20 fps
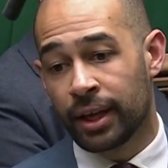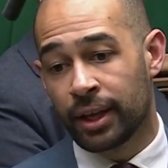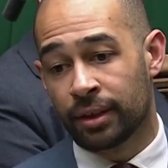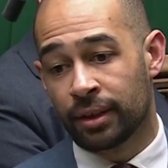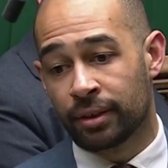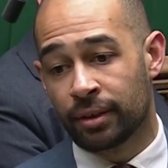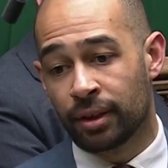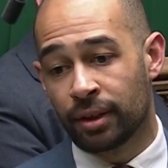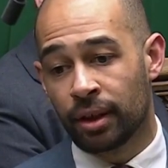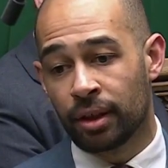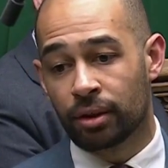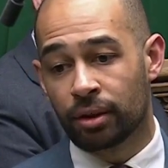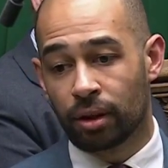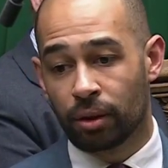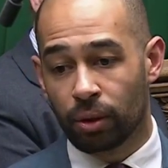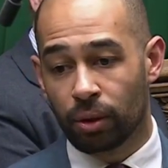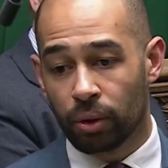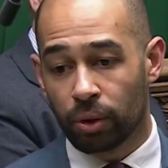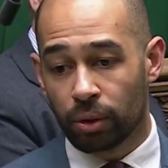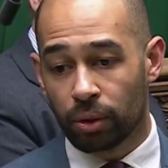in
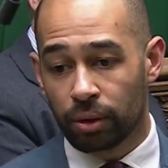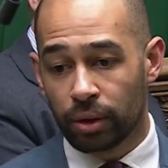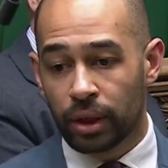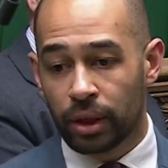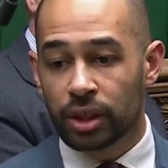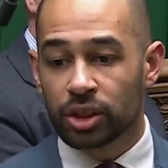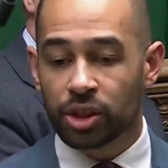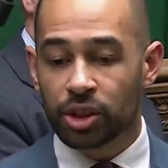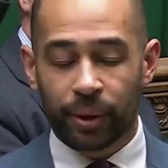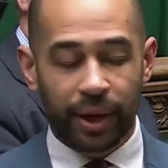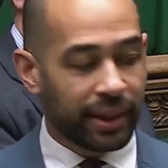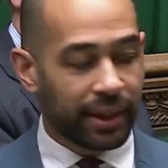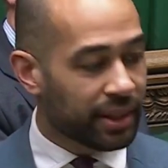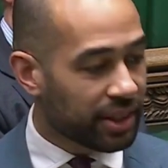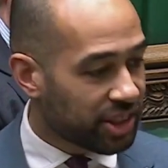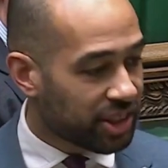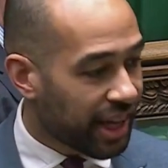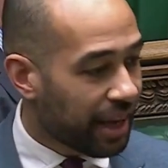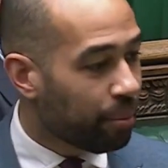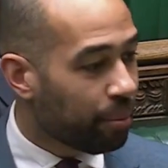the law. So
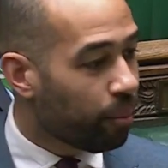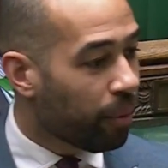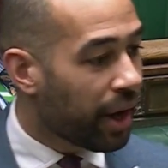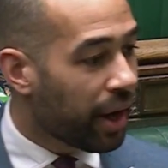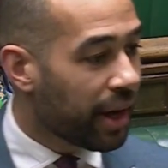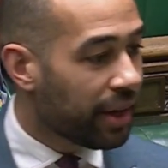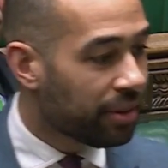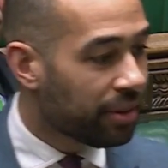in the same